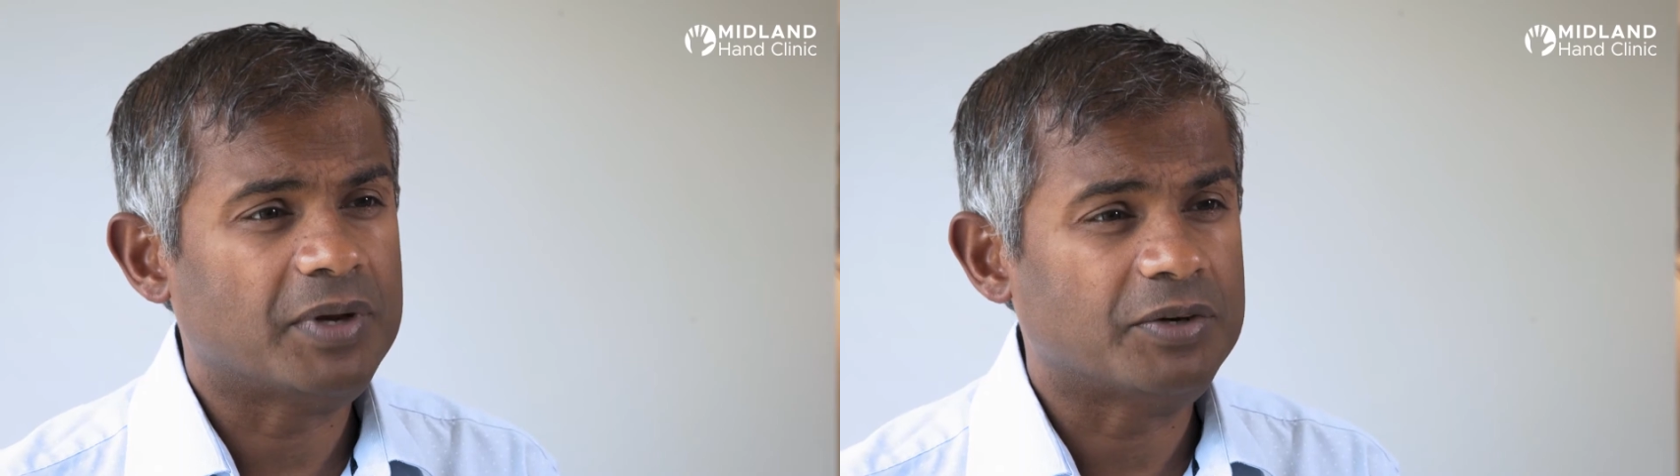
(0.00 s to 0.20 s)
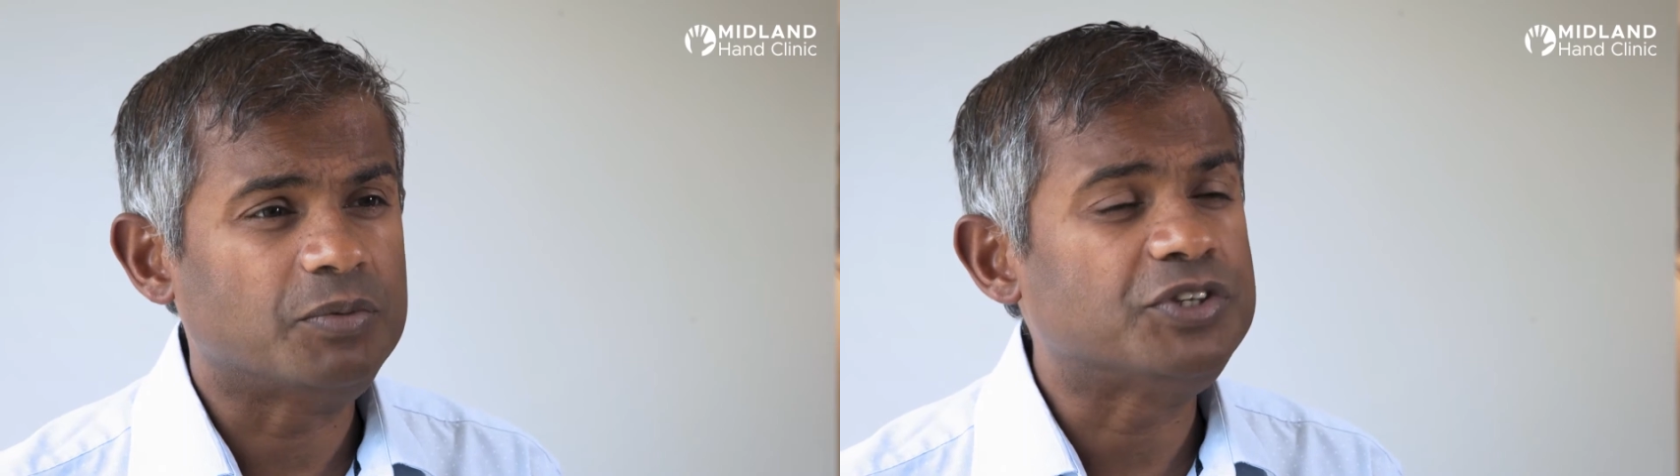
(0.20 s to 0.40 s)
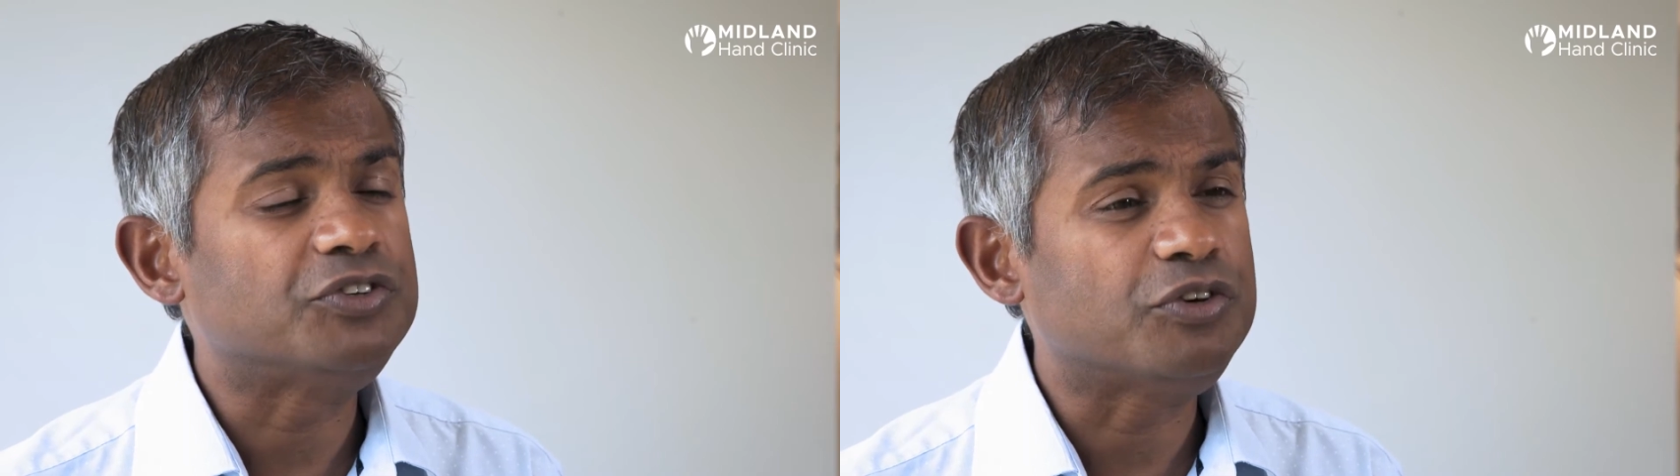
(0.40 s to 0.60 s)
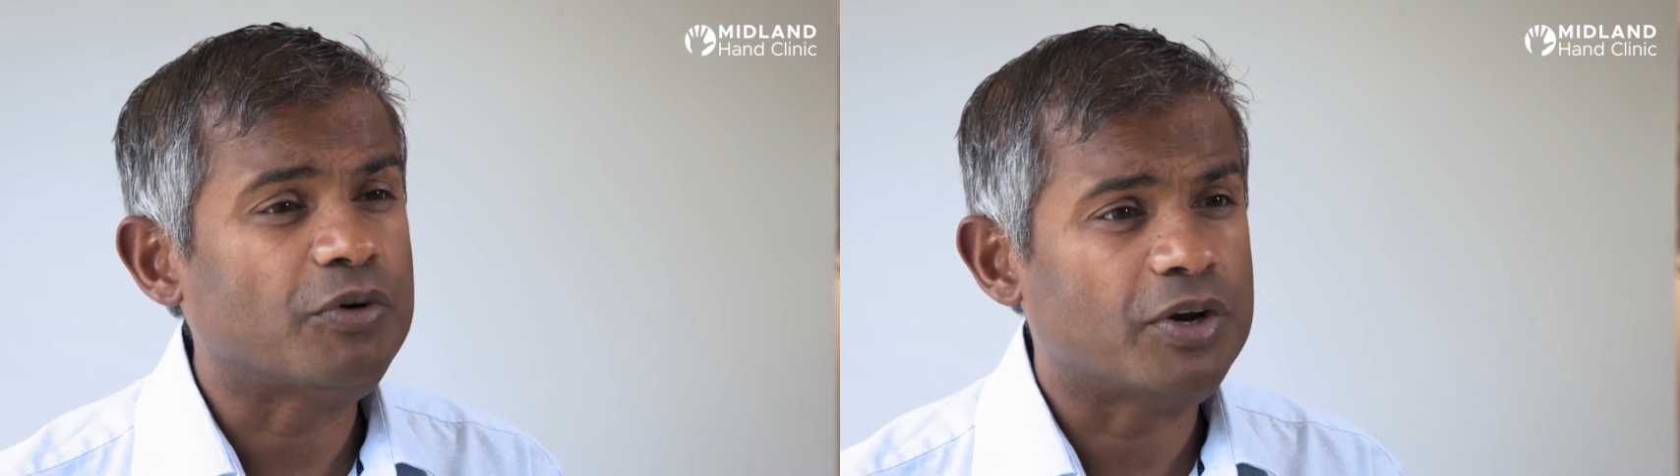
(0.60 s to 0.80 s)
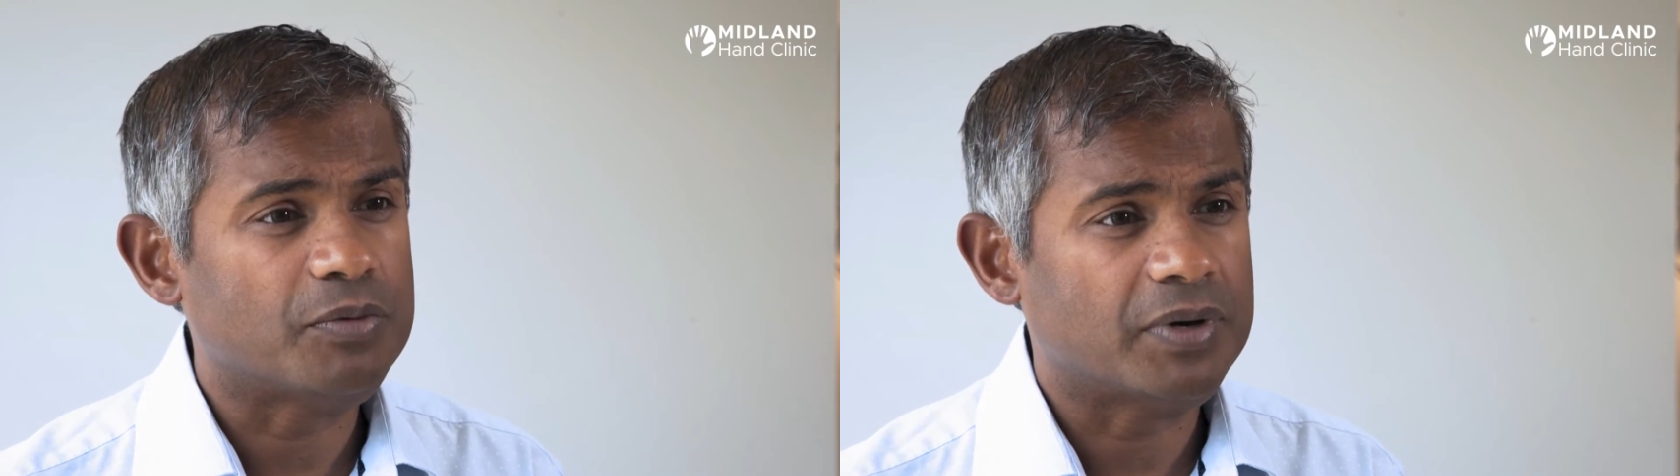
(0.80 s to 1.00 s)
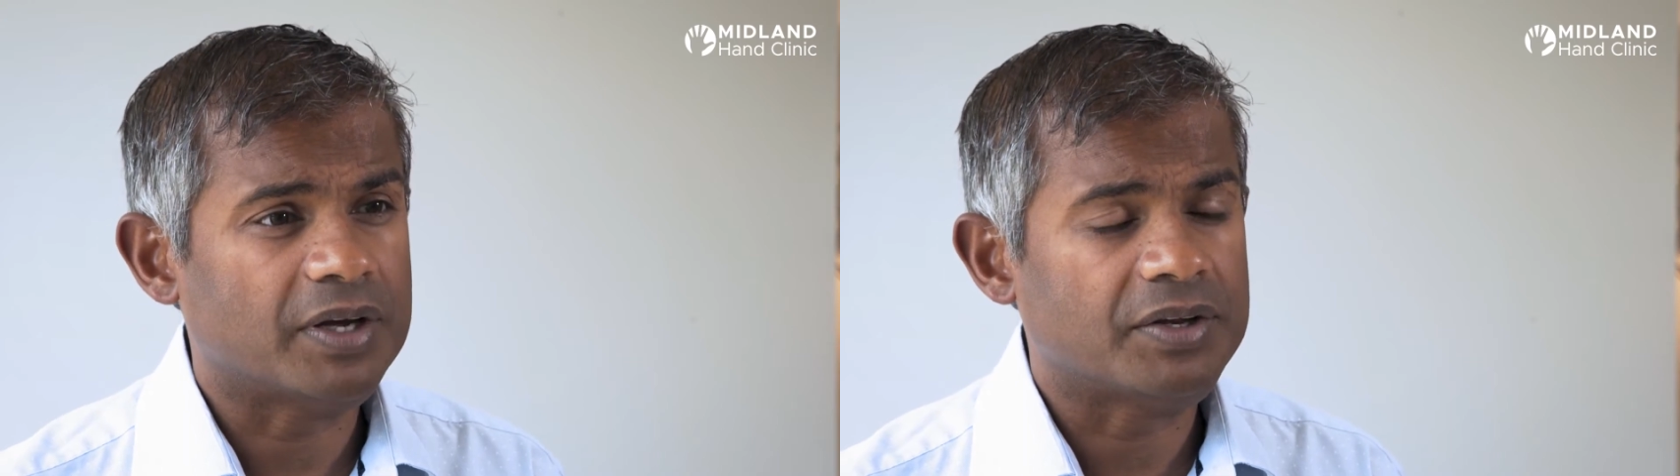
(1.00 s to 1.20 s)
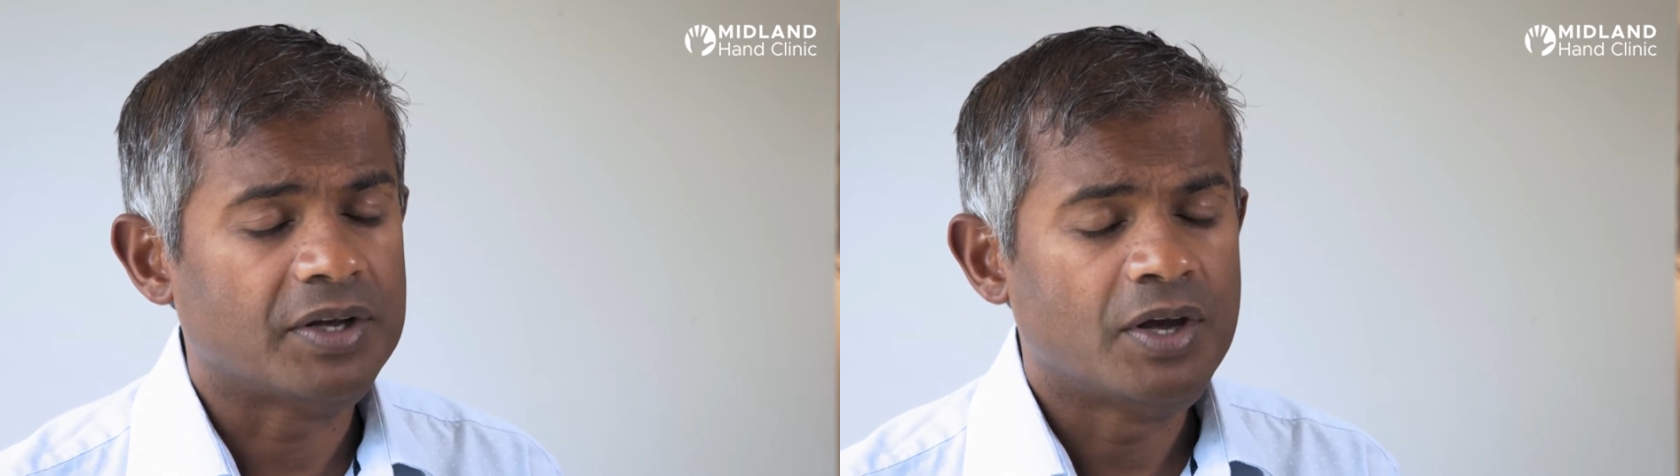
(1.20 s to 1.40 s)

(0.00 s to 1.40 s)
blood, which is your own blood,